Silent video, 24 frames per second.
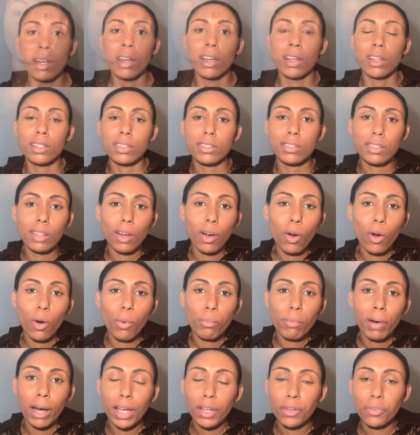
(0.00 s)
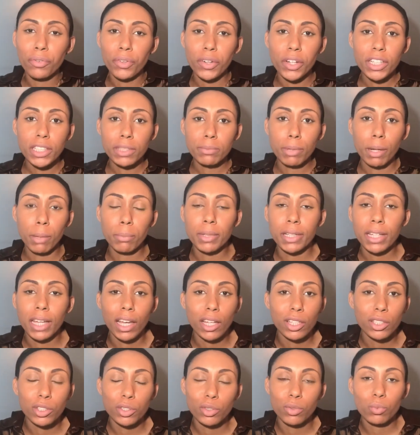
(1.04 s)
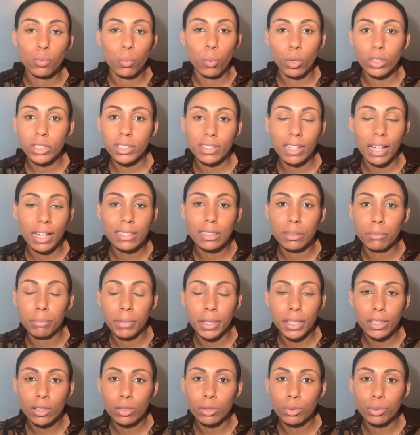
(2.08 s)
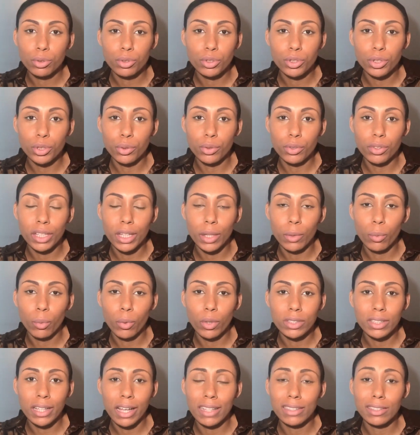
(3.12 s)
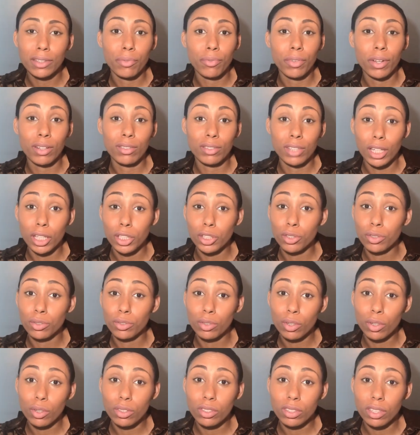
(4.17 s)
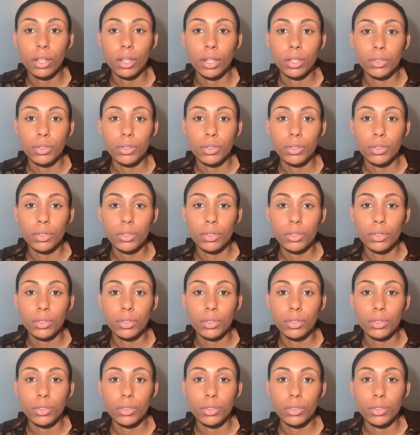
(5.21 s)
So my first publication wasn't as a medical student, it was as a foundation doctor.